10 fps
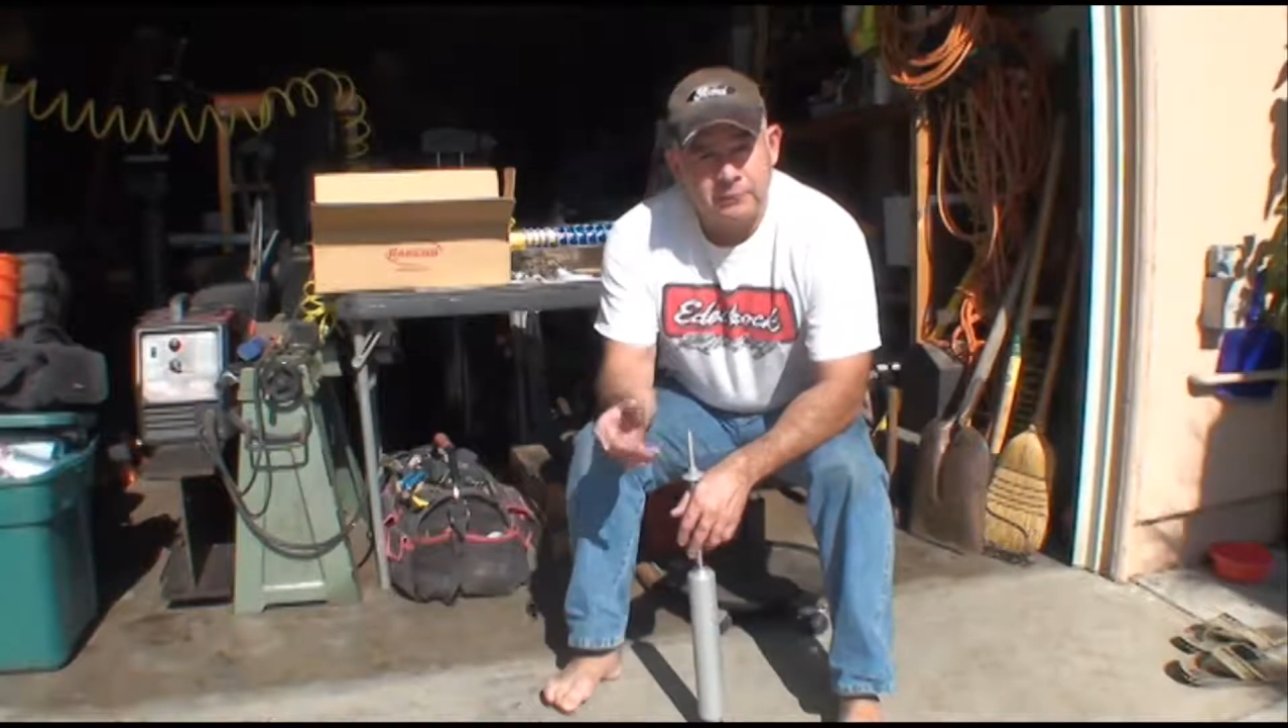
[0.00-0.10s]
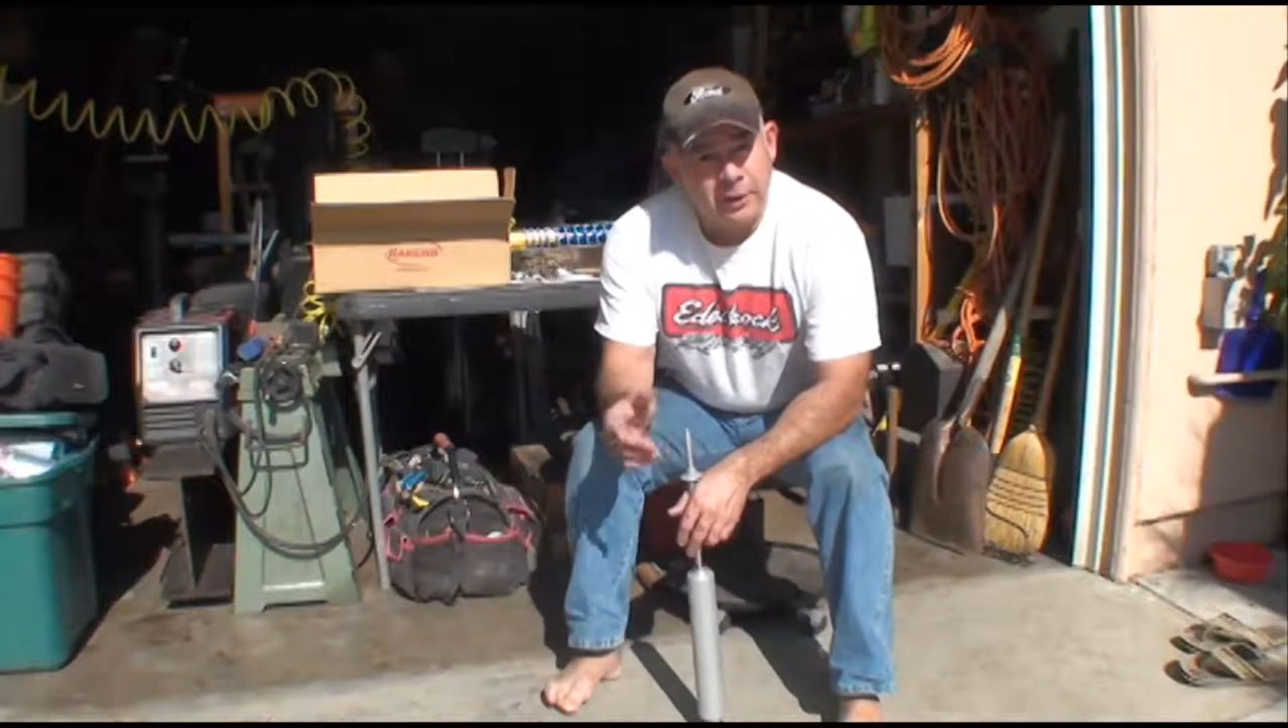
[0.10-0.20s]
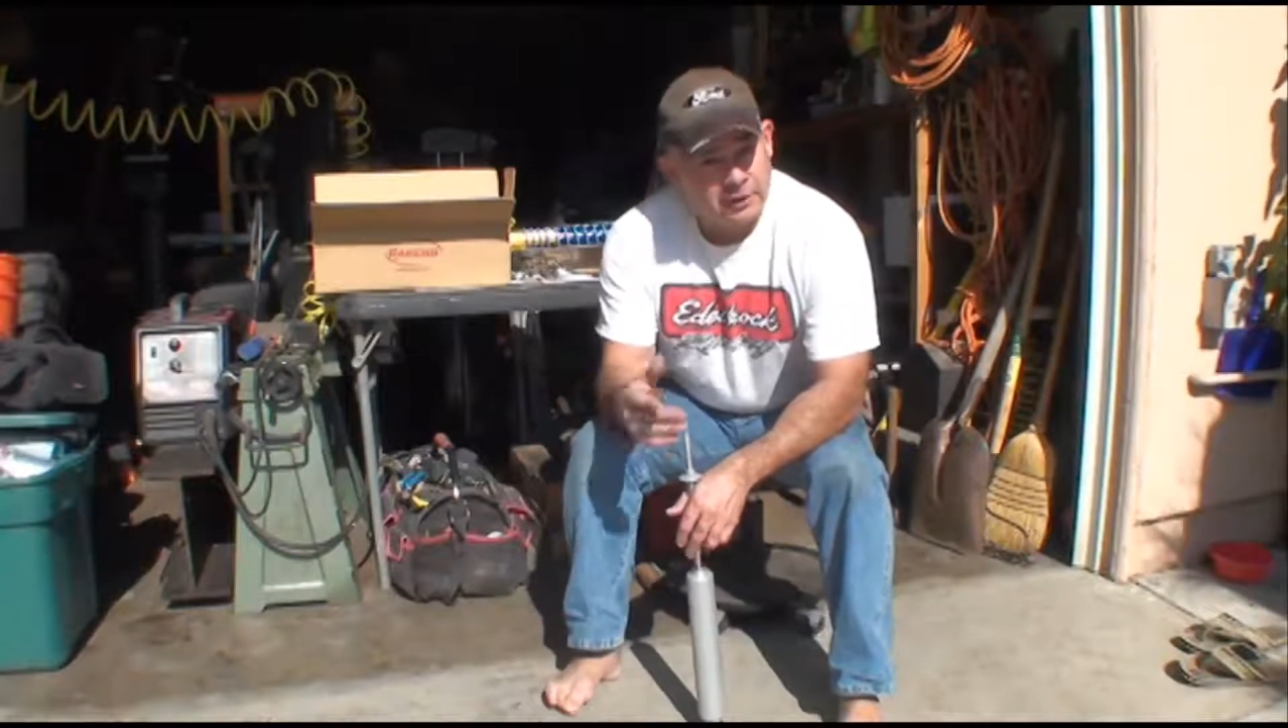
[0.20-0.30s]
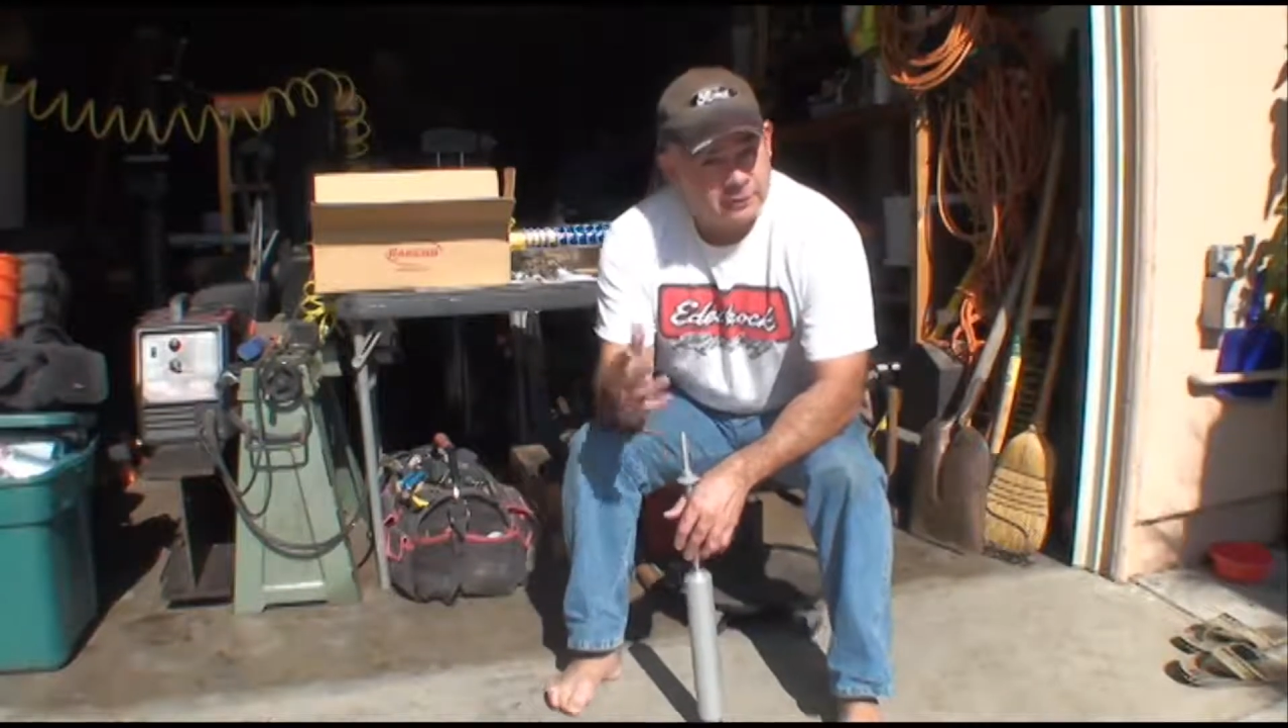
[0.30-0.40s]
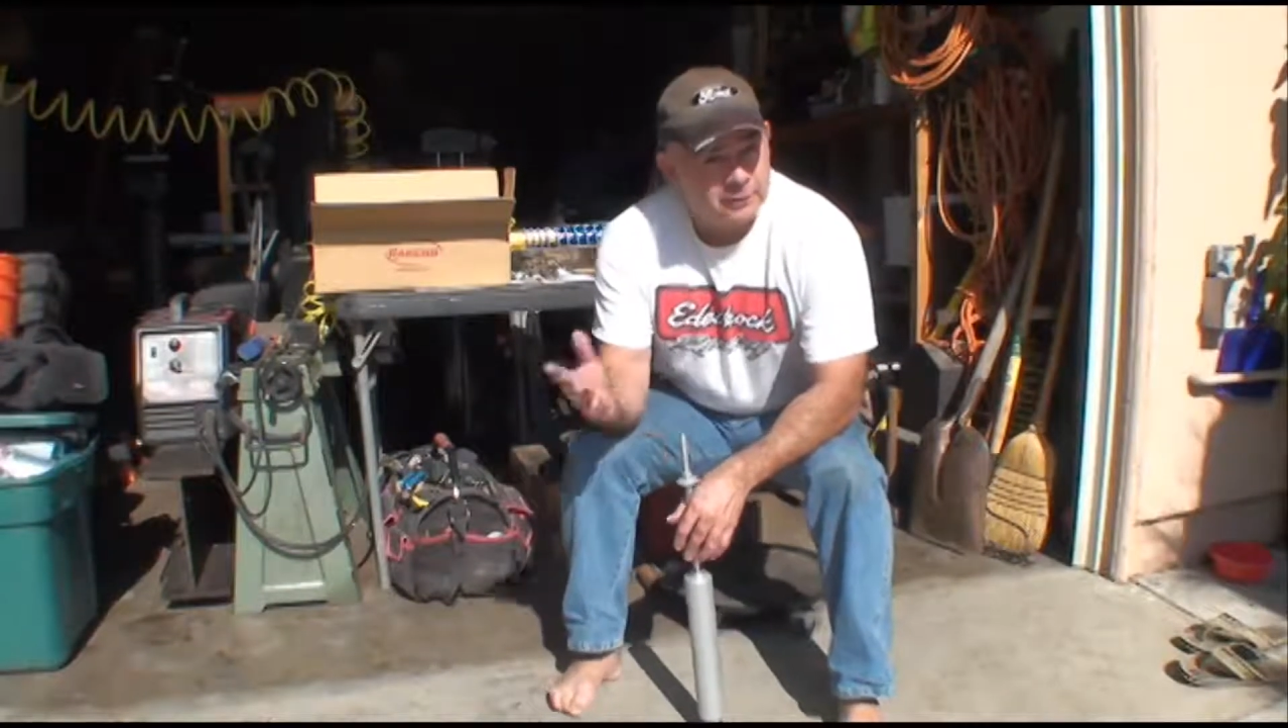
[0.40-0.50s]

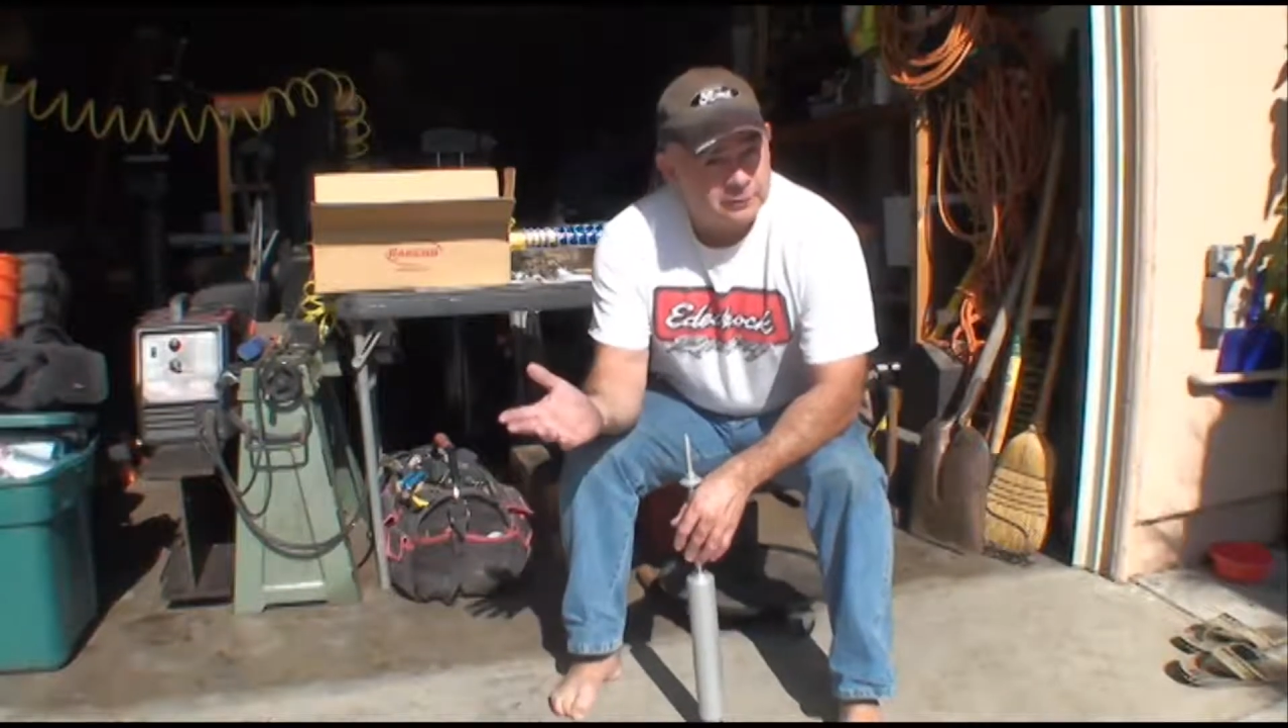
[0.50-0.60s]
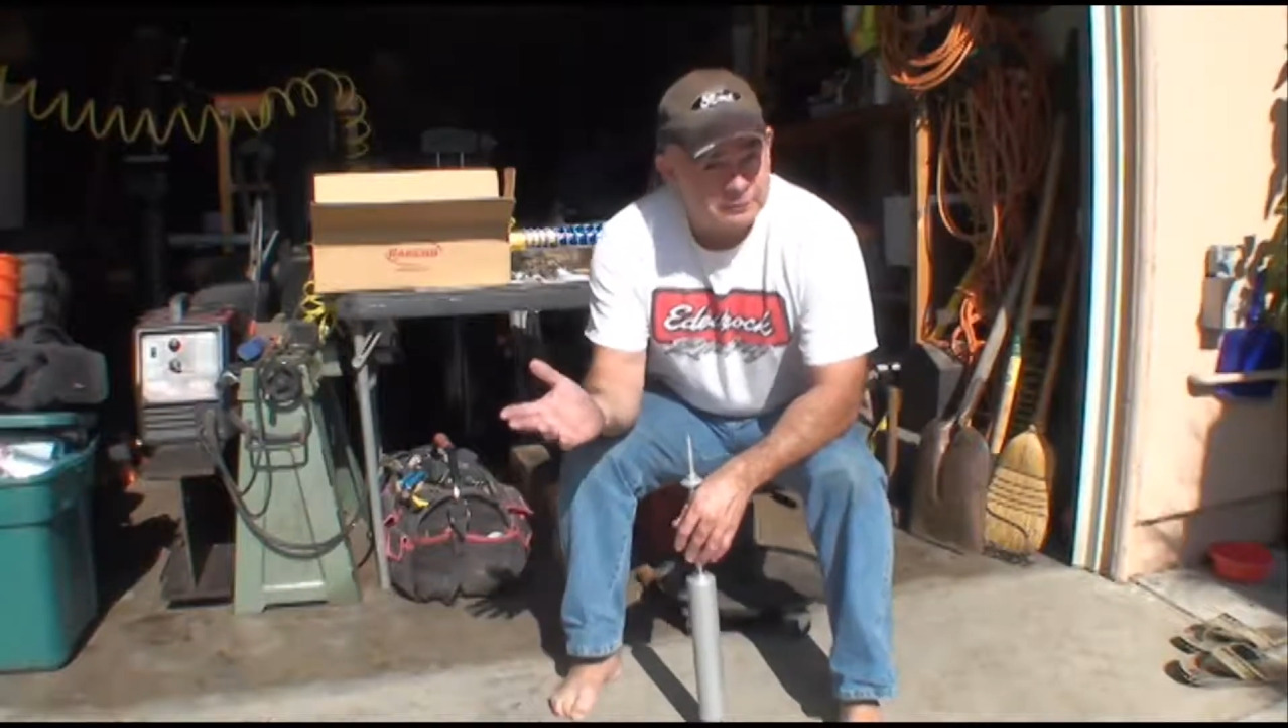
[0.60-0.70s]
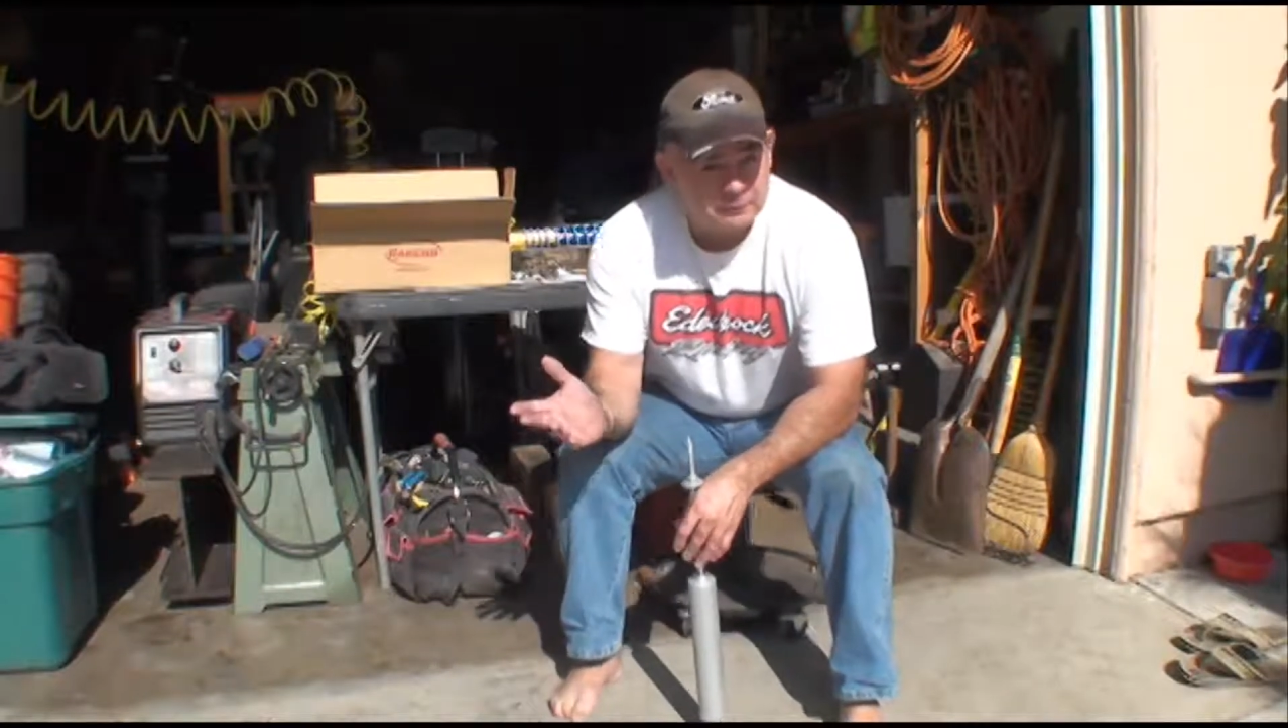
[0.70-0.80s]
nothing,